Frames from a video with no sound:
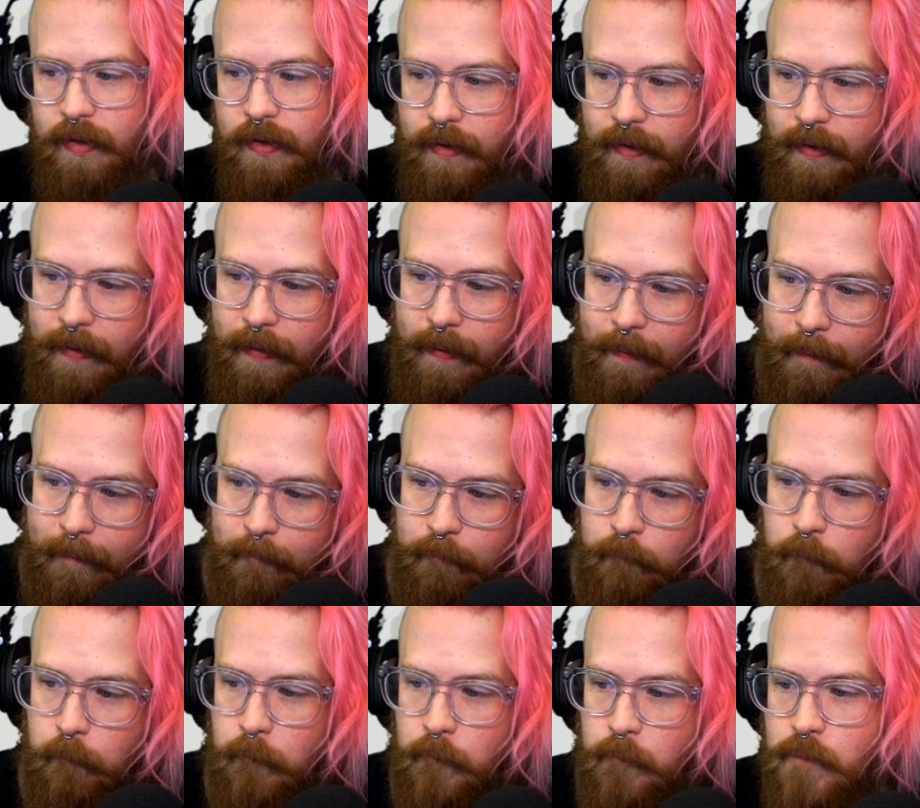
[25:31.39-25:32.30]

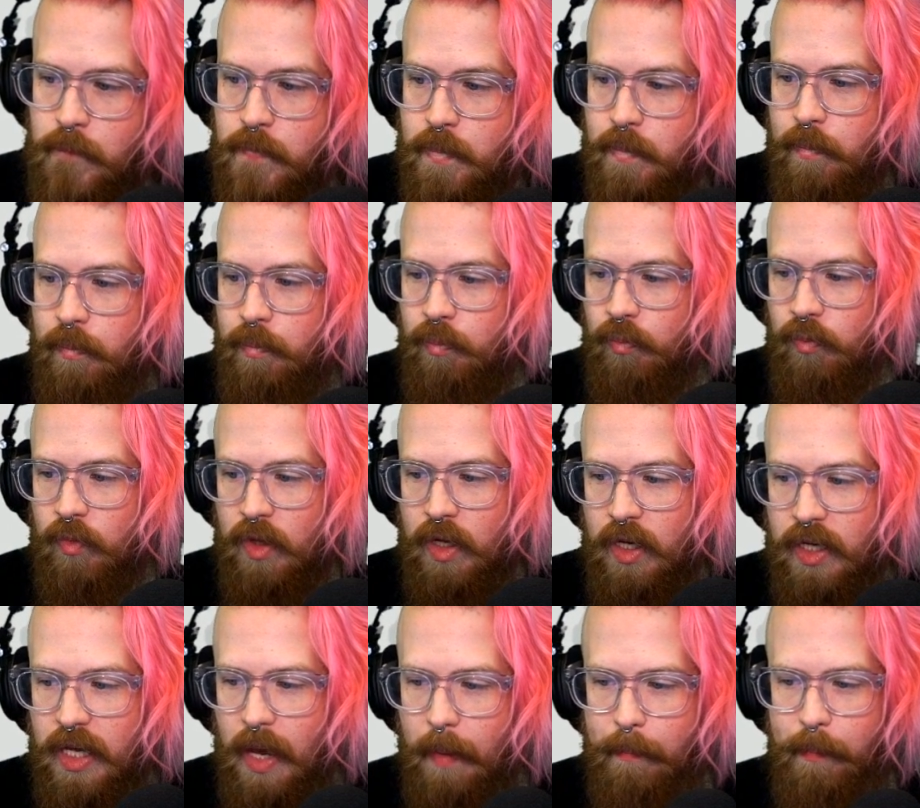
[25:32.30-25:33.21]

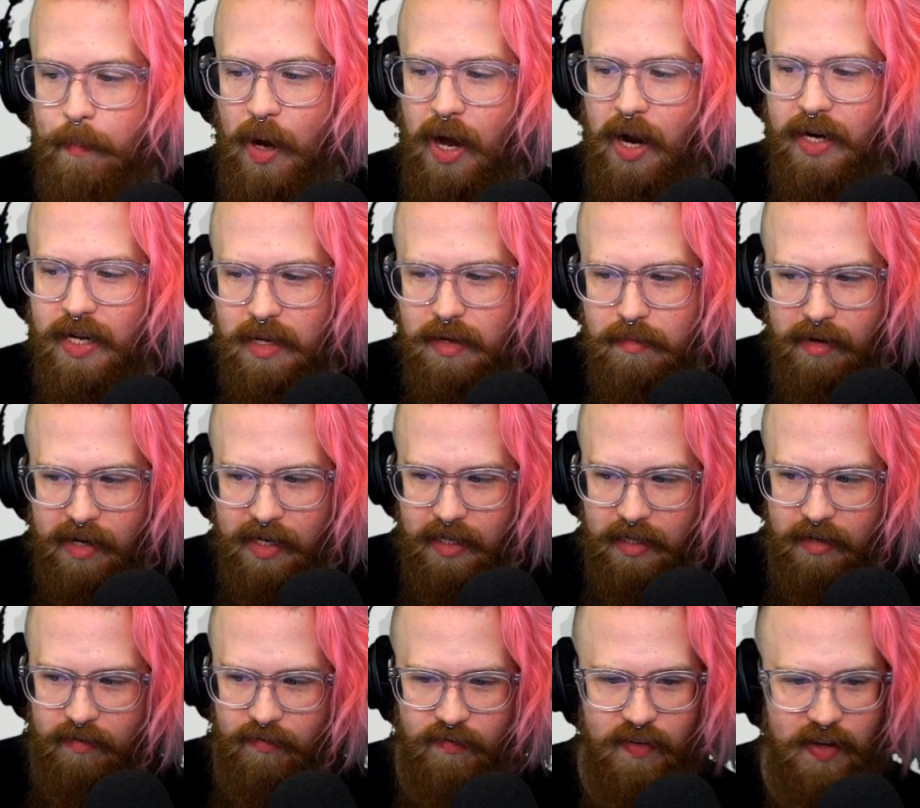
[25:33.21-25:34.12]
Yeah, body
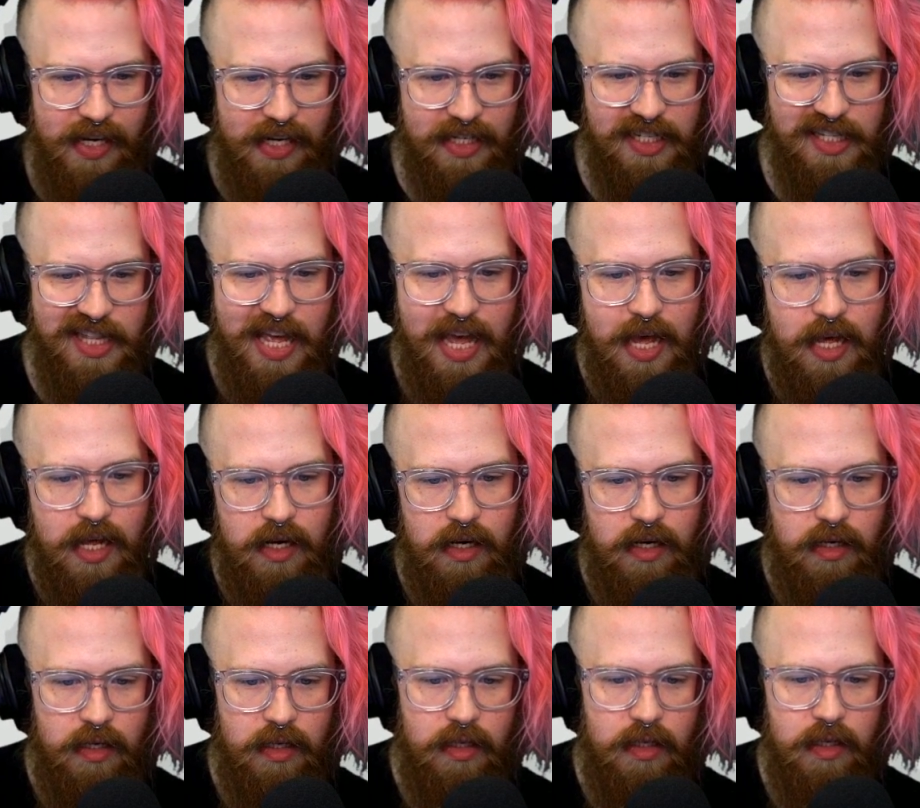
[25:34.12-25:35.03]
might affect
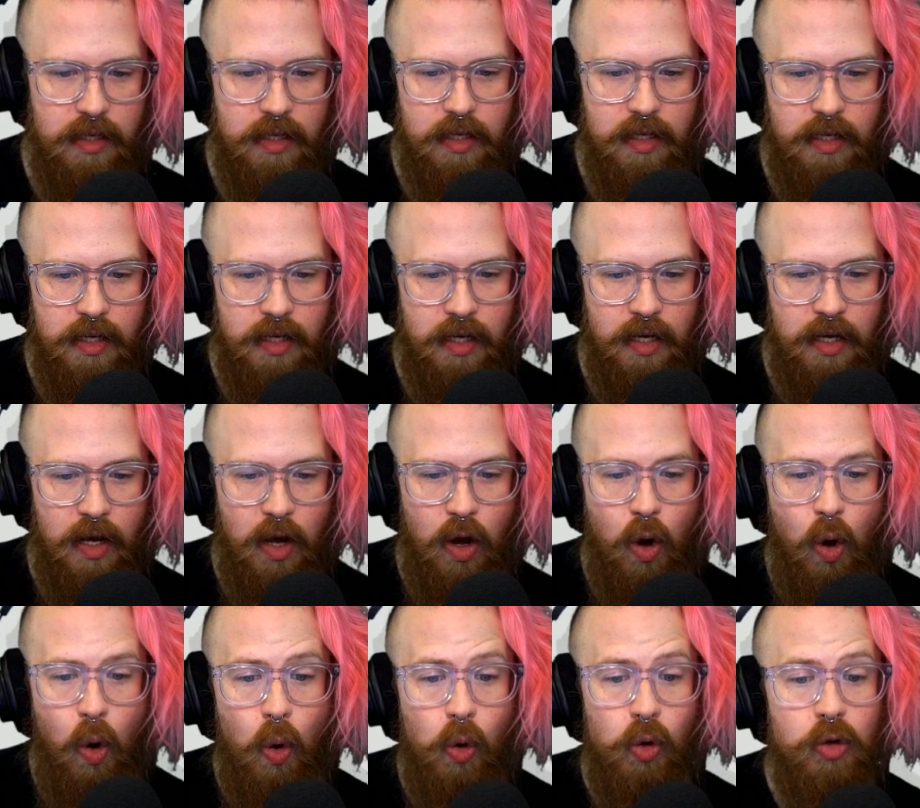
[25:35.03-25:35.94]
that. A
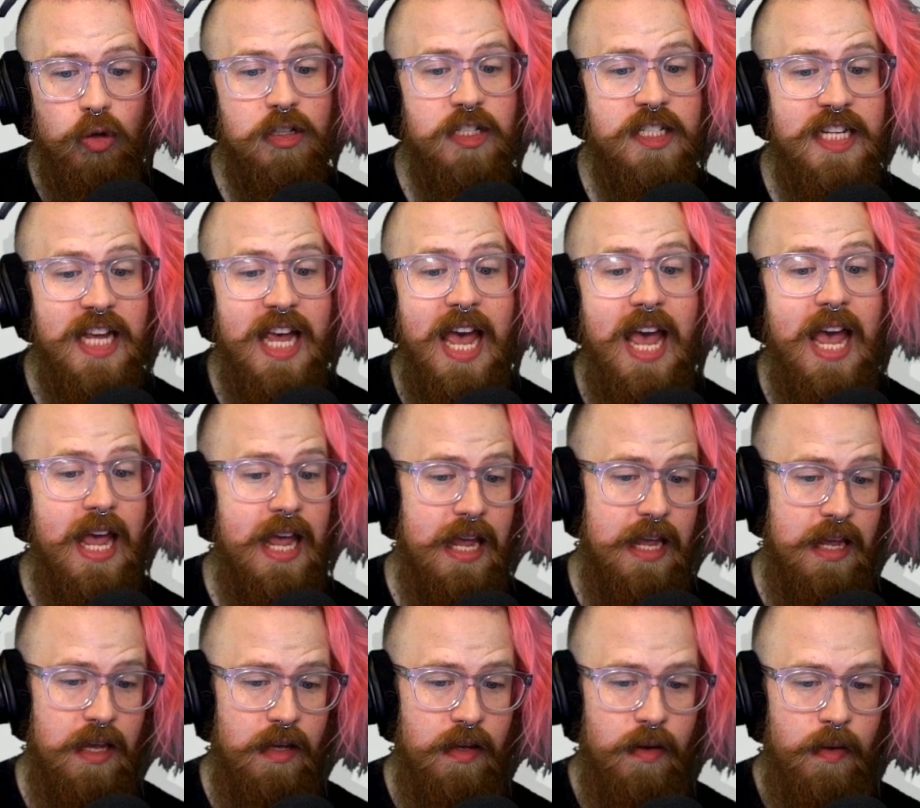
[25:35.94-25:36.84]
whole
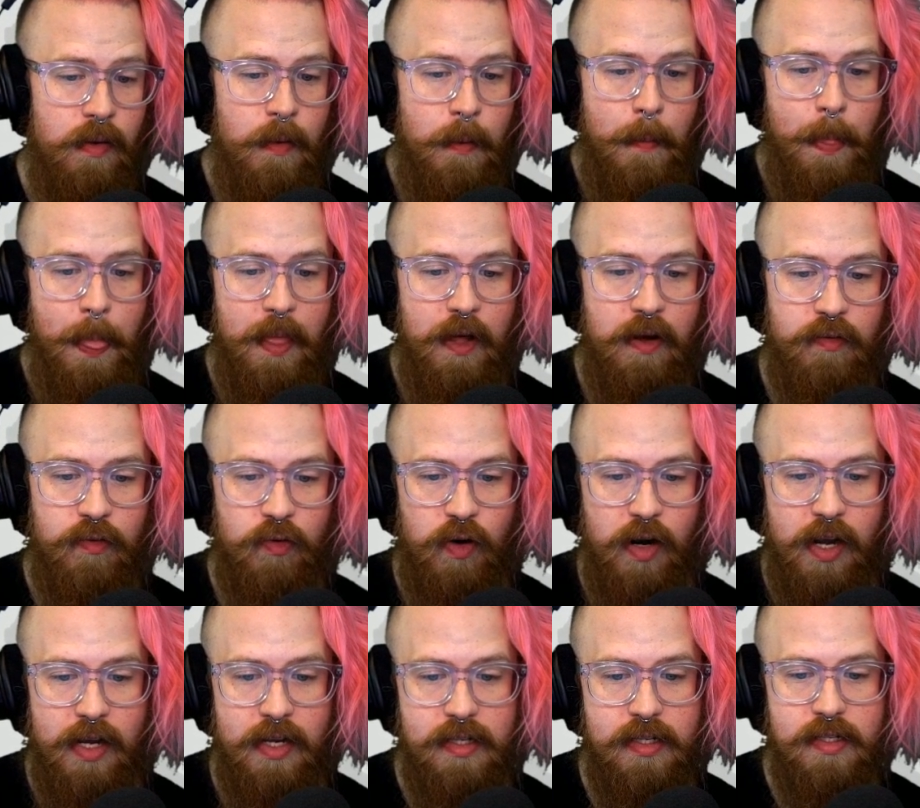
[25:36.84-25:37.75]
day of
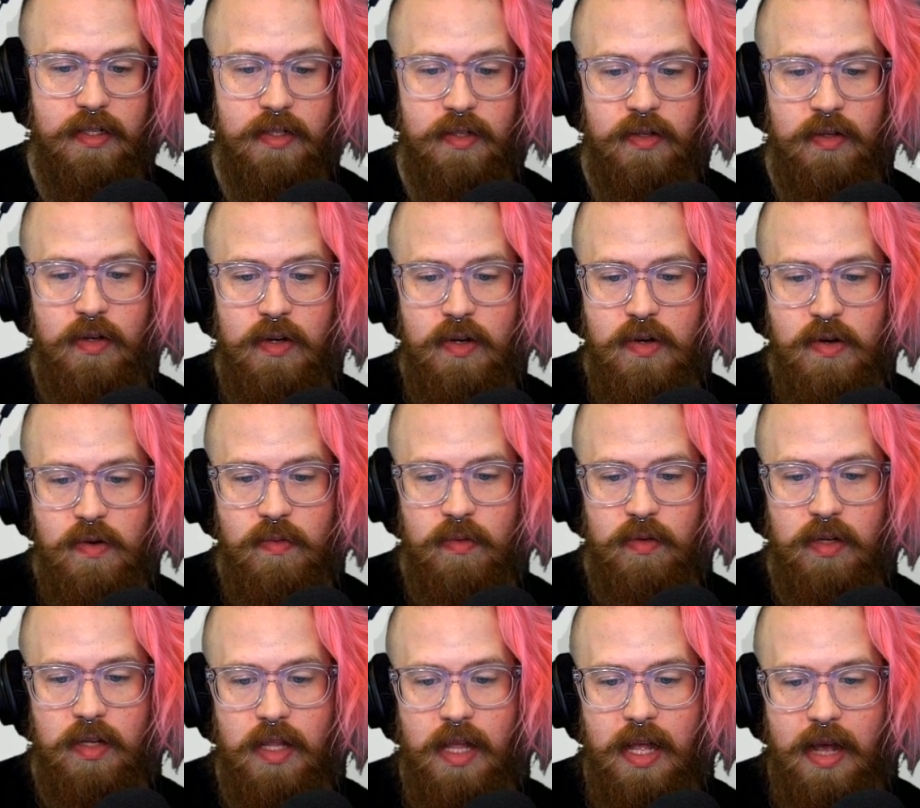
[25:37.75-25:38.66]
rest
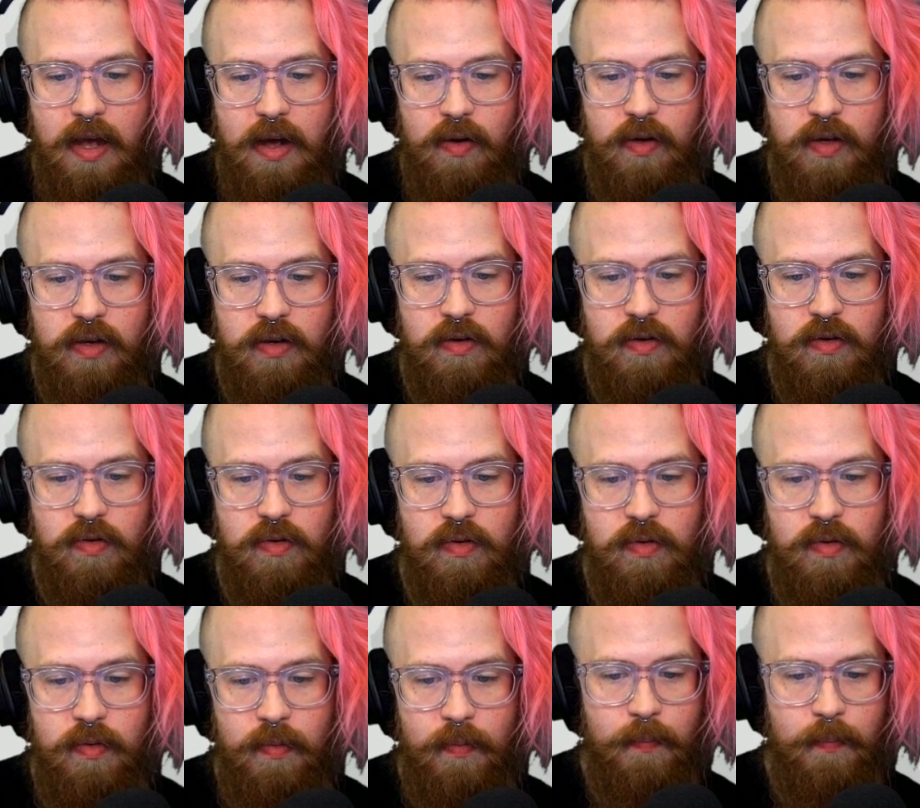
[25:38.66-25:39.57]
will allow you